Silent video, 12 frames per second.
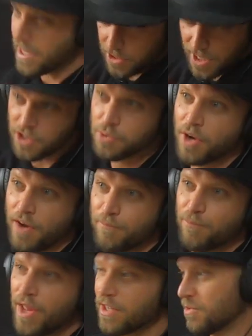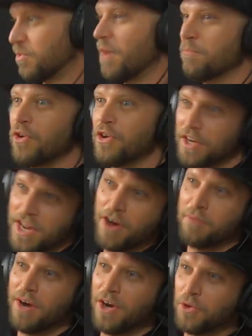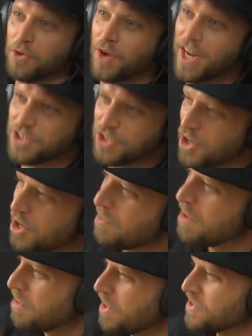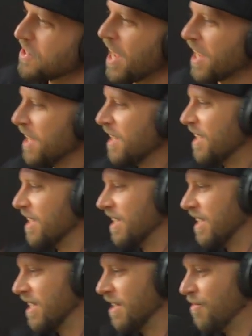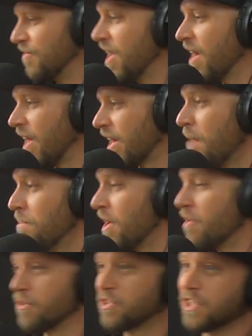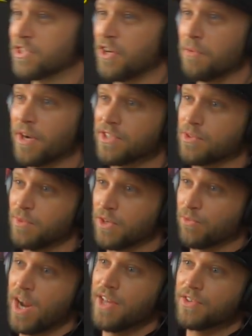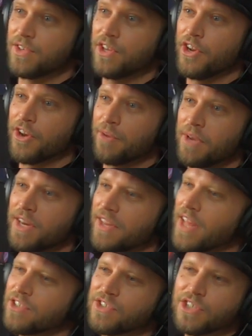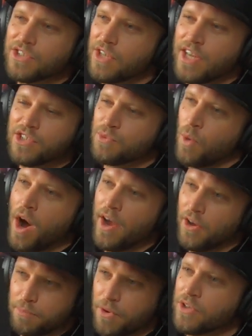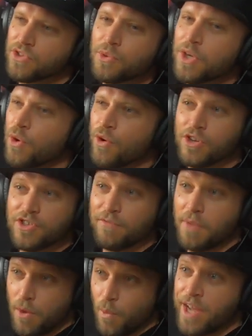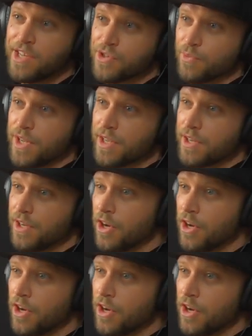That's that's what I that's what I'm learning now in my older age. You know what I mean. But it's like. Yeah, like I pay over six hundred bucks a week rent. You know what I mean, and that's Shit. just—it's wild, bro. It's three quarters of my wage a week.